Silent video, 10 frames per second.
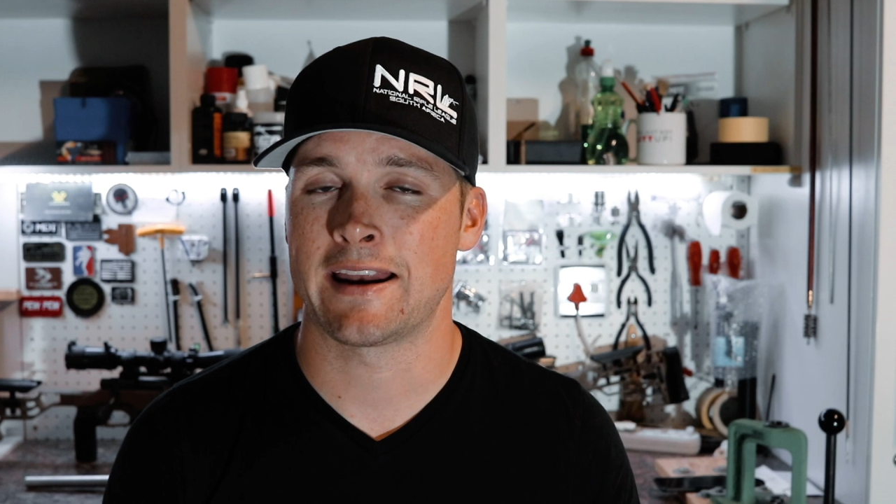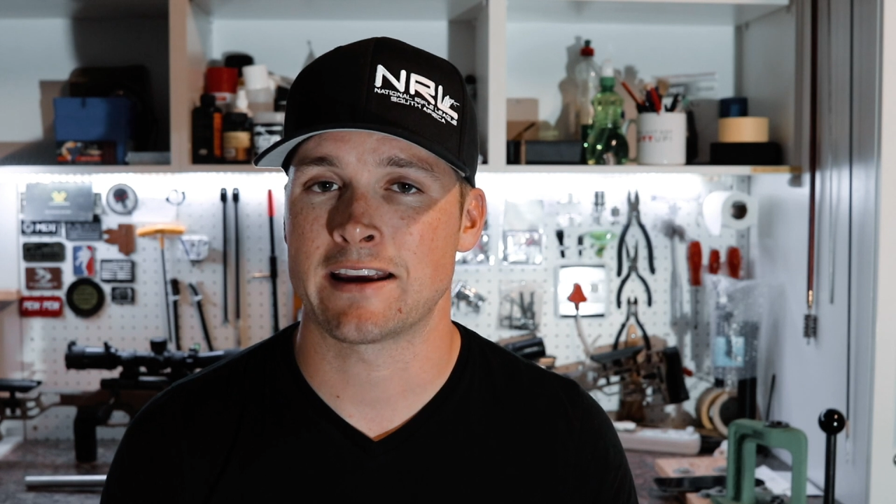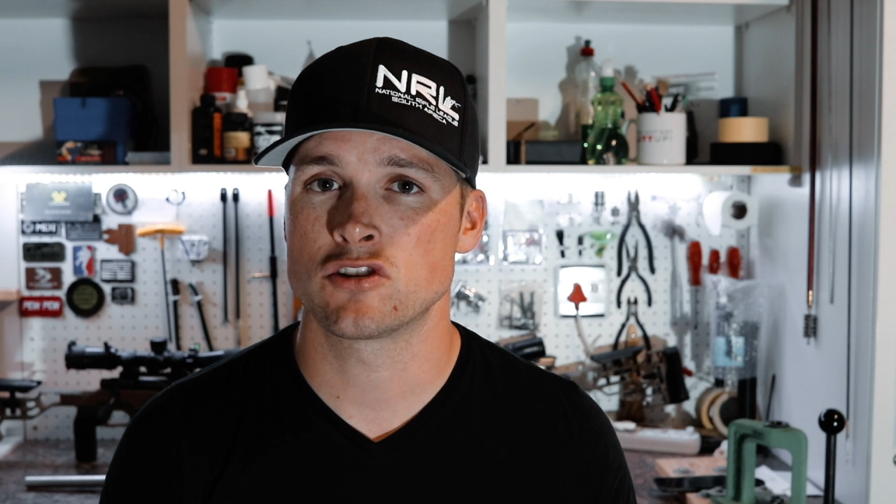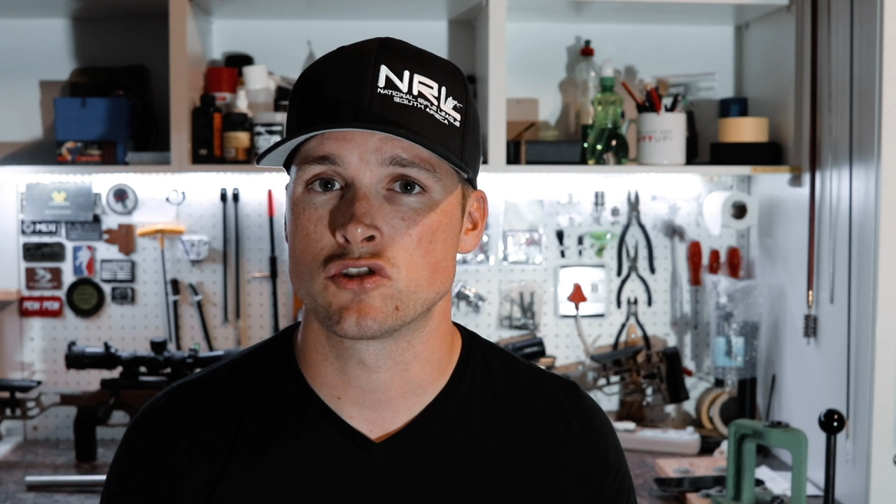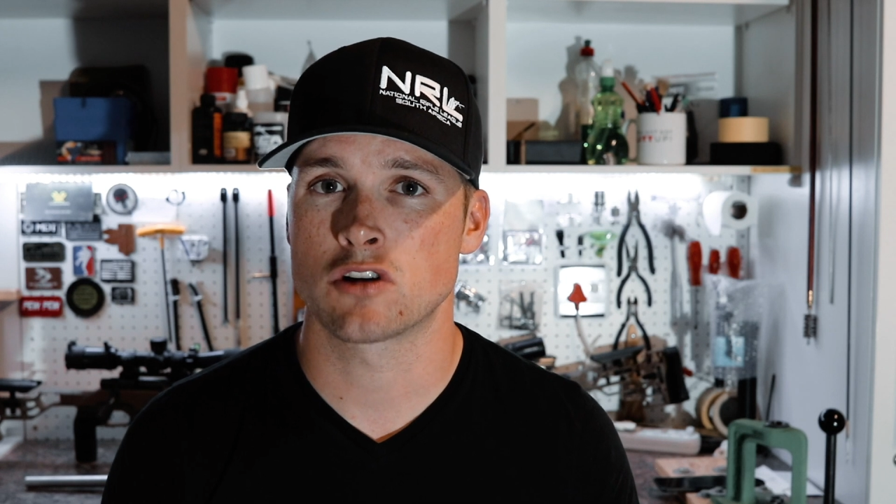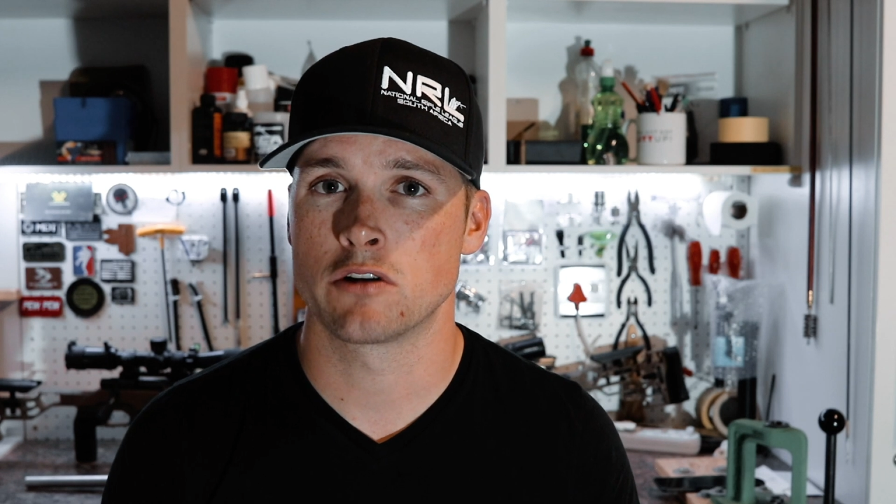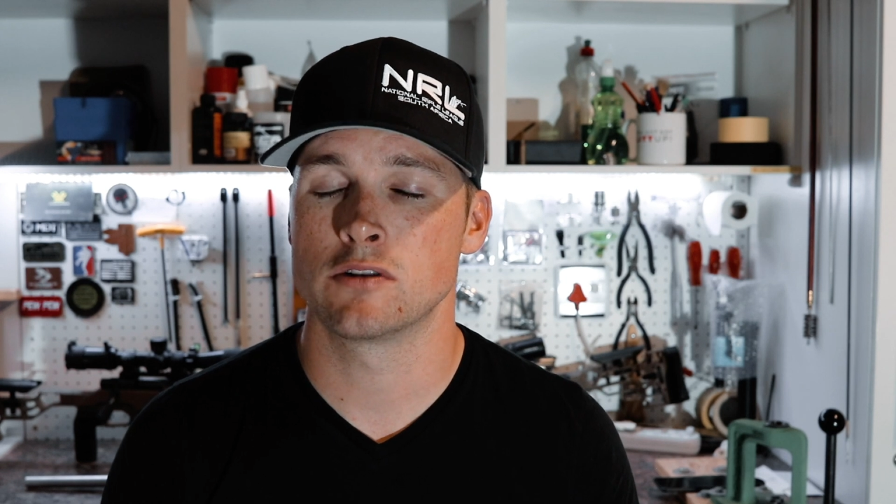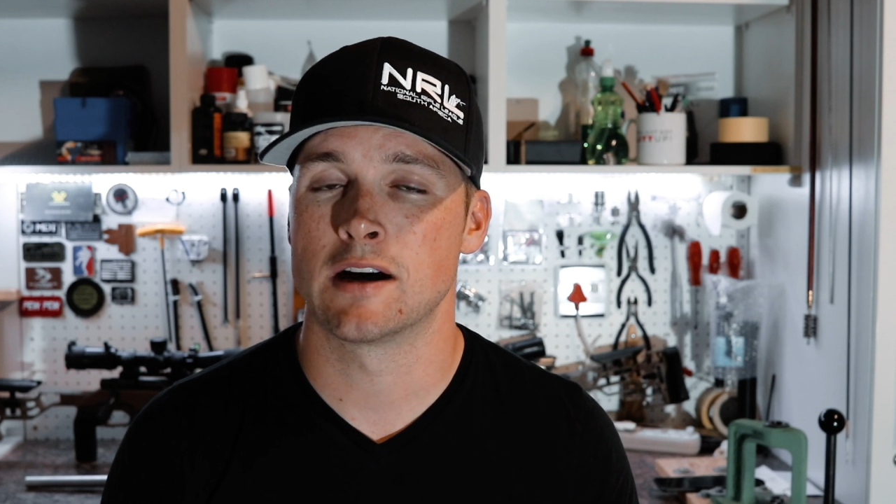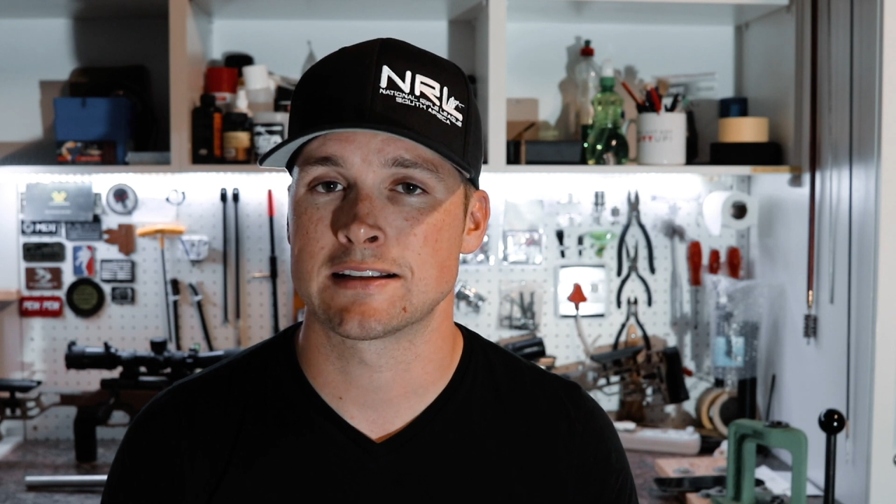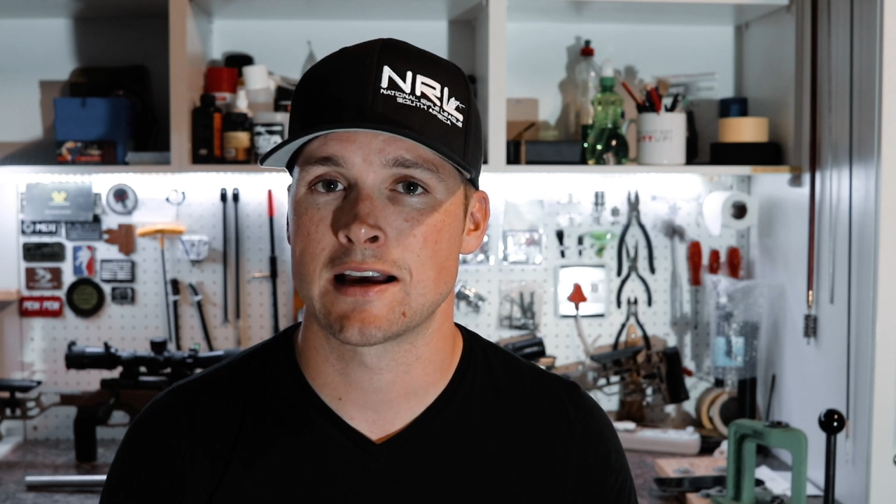and actually show
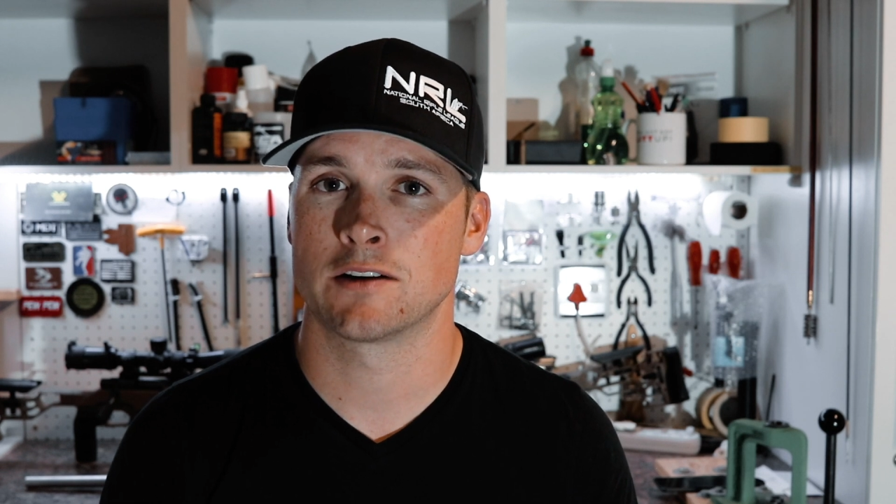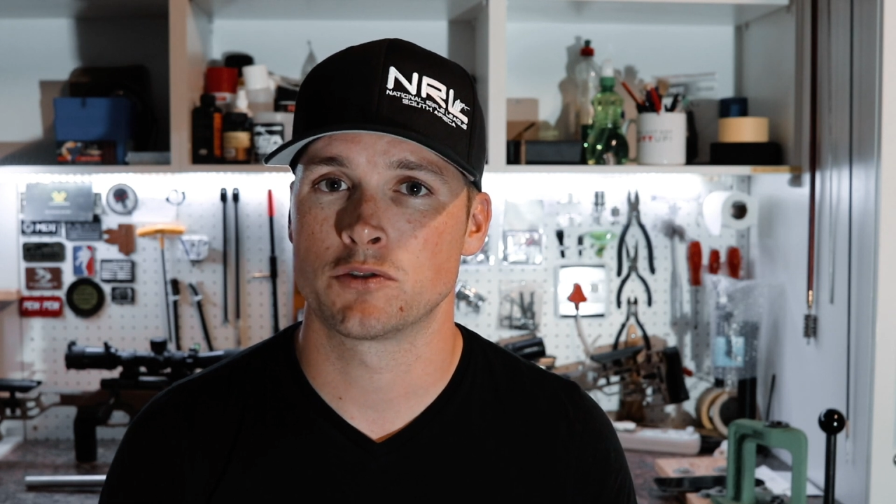you guys how